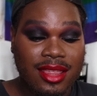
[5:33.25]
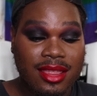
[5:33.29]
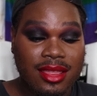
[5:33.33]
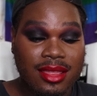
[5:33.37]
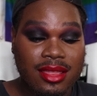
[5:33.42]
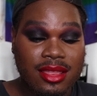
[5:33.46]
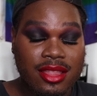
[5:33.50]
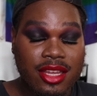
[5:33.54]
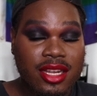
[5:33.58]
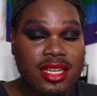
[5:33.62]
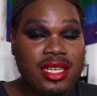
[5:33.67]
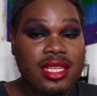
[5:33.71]

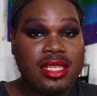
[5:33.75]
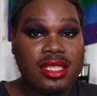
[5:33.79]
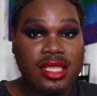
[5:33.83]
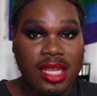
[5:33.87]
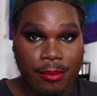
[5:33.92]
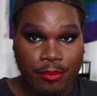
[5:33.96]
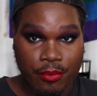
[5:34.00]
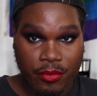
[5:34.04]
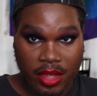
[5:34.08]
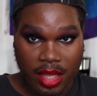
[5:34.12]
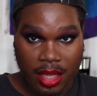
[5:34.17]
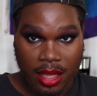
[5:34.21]
there's
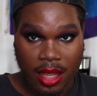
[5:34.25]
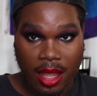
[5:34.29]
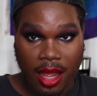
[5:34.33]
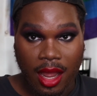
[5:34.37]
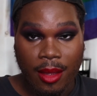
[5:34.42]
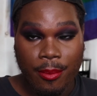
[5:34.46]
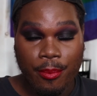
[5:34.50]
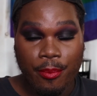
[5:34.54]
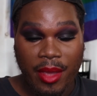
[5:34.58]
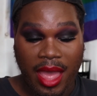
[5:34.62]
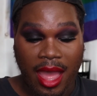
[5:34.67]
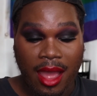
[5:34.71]
something
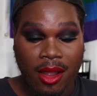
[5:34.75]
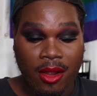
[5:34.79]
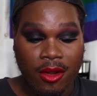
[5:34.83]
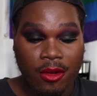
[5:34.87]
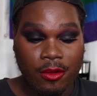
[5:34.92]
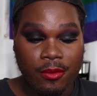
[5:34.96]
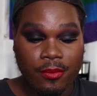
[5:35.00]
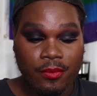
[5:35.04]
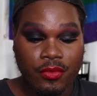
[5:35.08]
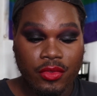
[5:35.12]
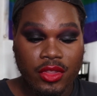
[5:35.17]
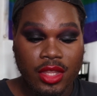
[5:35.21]

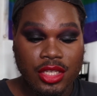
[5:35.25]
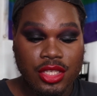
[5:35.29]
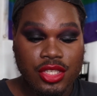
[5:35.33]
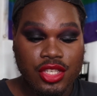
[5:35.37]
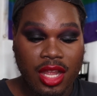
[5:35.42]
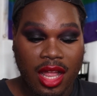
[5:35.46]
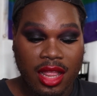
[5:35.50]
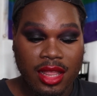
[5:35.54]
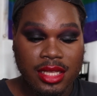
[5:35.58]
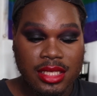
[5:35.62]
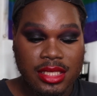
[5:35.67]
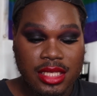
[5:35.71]
about the
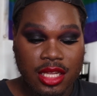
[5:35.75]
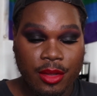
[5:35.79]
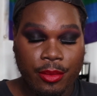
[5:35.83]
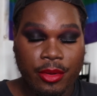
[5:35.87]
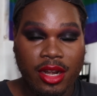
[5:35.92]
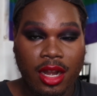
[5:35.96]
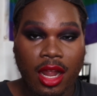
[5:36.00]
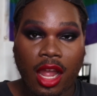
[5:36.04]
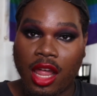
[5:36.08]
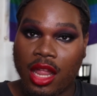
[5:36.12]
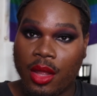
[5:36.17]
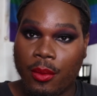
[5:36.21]
Charlotte
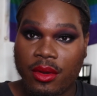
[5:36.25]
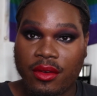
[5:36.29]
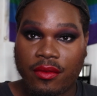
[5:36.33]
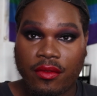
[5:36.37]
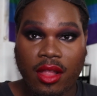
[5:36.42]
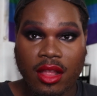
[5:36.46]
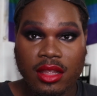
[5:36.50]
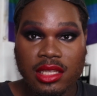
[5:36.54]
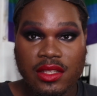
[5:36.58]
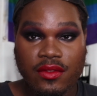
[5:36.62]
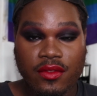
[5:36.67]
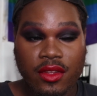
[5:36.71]
Tilbury Hollywood
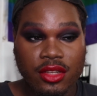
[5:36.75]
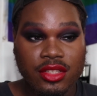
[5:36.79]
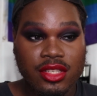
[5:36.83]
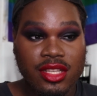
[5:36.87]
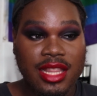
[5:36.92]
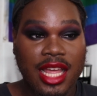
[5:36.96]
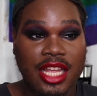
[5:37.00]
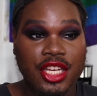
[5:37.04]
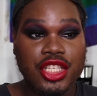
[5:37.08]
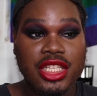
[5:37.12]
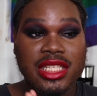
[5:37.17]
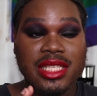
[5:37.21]
Flawless Filter
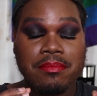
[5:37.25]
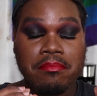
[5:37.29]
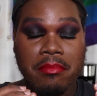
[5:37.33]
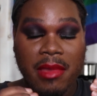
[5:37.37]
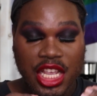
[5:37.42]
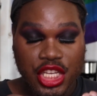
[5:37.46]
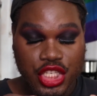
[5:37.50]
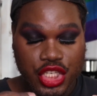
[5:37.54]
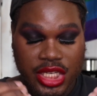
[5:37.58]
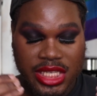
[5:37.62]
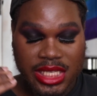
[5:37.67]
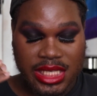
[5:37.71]
that just
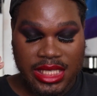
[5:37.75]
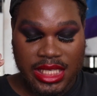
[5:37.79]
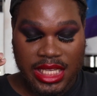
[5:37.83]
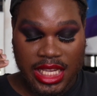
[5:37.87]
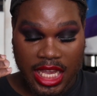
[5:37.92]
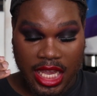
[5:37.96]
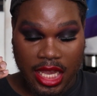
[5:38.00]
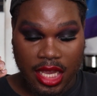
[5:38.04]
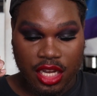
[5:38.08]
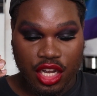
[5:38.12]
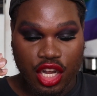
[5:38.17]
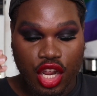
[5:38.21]
makes your
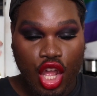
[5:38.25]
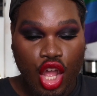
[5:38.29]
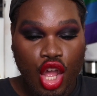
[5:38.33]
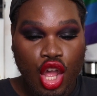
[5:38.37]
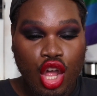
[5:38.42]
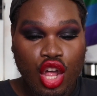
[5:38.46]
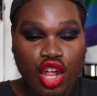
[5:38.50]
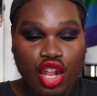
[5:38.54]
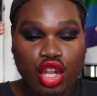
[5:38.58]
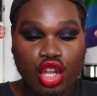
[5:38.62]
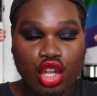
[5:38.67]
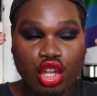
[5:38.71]
skin
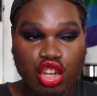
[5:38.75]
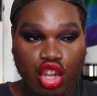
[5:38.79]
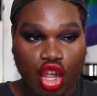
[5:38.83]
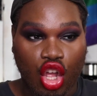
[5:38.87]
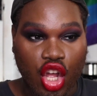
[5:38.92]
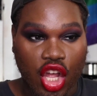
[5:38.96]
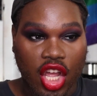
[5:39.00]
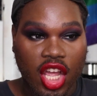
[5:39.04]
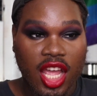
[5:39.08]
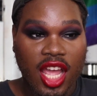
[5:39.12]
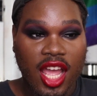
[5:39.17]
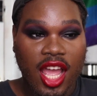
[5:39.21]

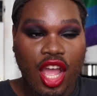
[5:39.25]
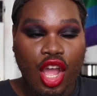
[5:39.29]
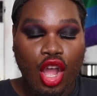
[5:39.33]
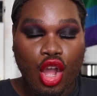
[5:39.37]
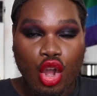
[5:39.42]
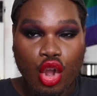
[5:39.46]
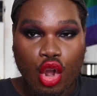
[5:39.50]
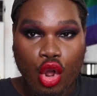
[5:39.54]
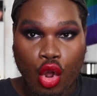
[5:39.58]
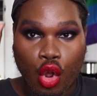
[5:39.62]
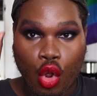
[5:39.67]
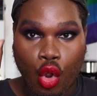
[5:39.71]
look
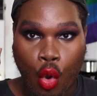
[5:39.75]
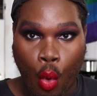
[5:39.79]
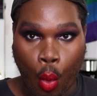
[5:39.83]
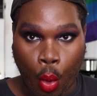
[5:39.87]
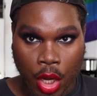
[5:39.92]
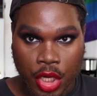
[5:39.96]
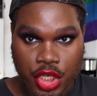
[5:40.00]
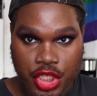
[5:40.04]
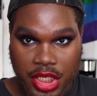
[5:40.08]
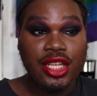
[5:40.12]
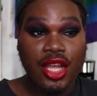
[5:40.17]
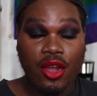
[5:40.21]

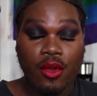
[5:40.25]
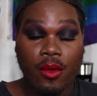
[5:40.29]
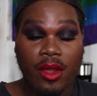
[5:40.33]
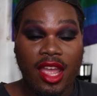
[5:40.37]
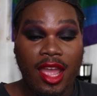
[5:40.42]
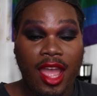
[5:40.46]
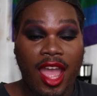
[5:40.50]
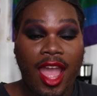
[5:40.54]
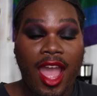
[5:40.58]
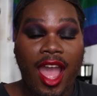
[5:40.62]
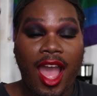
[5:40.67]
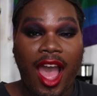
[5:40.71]
gorgeous. So
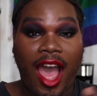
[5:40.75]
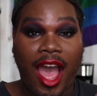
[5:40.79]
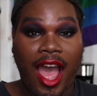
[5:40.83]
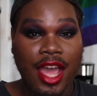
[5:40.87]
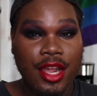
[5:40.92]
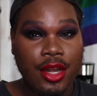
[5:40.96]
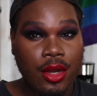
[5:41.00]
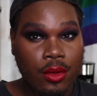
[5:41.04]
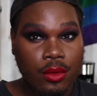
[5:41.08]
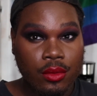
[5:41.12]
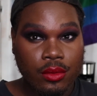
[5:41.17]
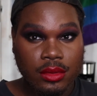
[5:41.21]
I
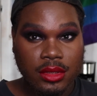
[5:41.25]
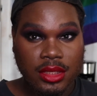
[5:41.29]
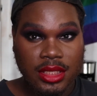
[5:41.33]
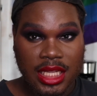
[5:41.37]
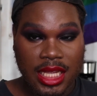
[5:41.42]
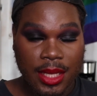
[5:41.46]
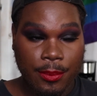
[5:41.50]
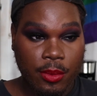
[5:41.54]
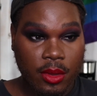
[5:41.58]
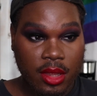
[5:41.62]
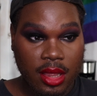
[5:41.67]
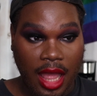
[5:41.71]

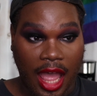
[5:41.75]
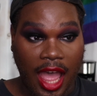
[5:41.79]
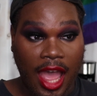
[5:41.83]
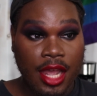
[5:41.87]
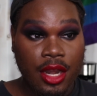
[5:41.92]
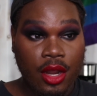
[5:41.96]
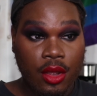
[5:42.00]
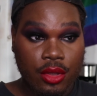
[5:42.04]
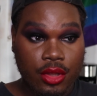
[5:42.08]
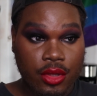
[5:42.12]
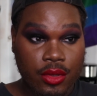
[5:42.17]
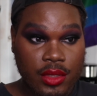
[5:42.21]

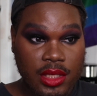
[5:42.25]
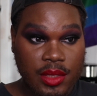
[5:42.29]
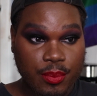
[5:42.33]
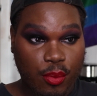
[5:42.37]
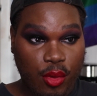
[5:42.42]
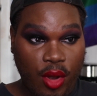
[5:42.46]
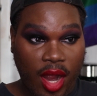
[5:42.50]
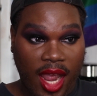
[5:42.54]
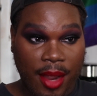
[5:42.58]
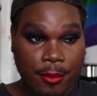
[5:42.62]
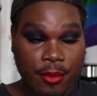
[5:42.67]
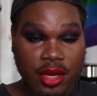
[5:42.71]
don't use
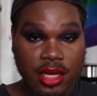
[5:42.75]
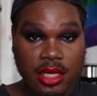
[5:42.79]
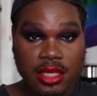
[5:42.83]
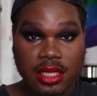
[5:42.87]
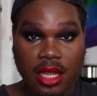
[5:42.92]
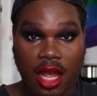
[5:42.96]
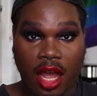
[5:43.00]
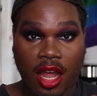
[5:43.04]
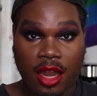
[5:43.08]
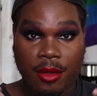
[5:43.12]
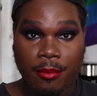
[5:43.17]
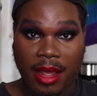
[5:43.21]
primers
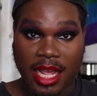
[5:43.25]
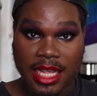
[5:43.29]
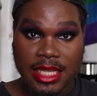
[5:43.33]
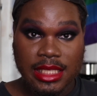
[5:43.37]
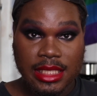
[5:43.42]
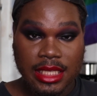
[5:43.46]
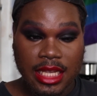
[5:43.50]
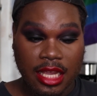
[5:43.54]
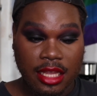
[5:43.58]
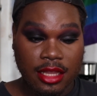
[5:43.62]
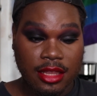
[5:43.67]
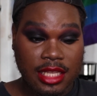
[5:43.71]
on my
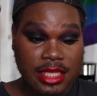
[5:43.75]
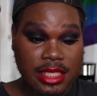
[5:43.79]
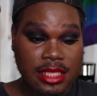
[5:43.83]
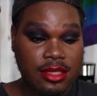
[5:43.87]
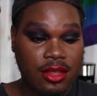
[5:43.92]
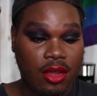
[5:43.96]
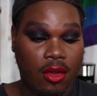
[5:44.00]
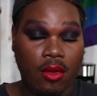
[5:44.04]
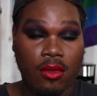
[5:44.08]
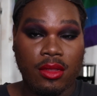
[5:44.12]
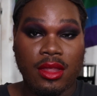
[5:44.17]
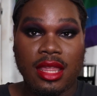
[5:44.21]
skin. This is
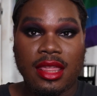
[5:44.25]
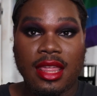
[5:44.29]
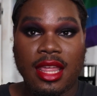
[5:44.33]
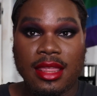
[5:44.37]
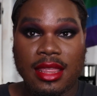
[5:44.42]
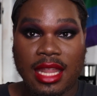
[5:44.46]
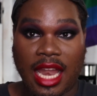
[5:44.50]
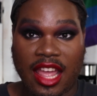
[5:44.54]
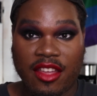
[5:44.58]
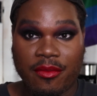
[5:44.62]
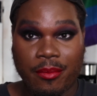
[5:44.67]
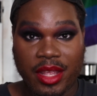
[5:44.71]
the only thing
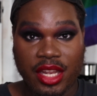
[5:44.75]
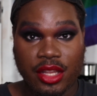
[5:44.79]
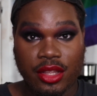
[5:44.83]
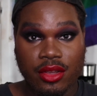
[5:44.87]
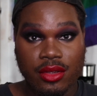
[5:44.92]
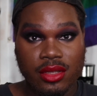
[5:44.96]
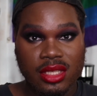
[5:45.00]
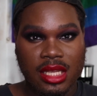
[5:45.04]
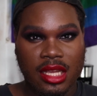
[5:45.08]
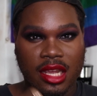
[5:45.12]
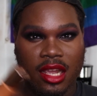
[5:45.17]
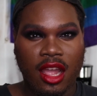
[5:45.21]
that I've been
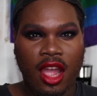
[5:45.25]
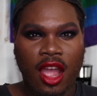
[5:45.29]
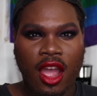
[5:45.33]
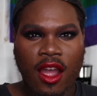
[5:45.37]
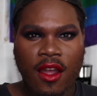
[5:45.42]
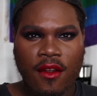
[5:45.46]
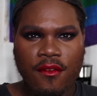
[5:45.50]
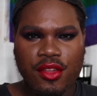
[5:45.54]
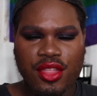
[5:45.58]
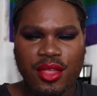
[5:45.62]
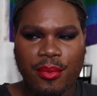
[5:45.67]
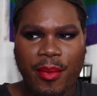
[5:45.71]
using.
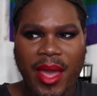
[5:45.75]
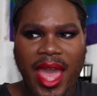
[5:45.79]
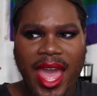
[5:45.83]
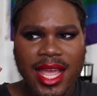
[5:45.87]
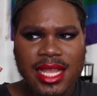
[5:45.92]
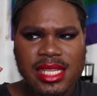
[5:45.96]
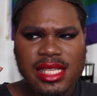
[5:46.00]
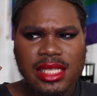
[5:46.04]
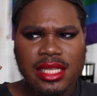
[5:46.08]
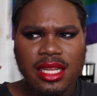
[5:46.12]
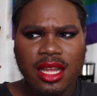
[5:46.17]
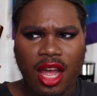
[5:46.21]
For the
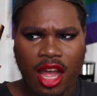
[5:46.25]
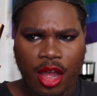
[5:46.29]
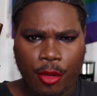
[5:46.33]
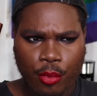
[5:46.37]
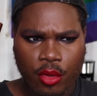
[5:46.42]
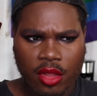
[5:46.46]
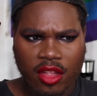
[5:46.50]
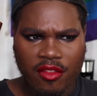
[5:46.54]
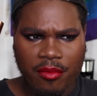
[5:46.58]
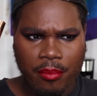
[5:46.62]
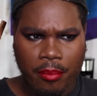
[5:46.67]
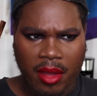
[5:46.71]
past
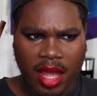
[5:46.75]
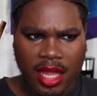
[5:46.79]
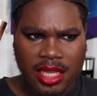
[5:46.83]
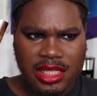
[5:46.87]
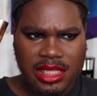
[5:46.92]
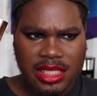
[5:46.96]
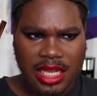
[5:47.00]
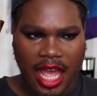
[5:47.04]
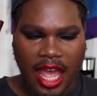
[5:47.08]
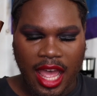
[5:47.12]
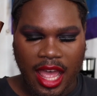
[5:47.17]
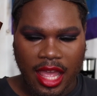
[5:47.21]
couple of
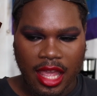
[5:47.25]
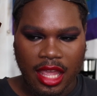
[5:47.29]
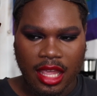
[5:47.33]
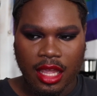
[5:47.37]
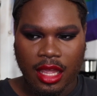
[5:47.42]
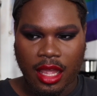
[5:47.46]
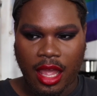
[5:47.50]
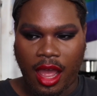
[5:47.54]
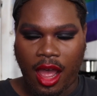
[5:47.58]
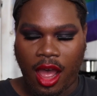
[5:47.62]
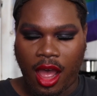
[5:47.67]
months, I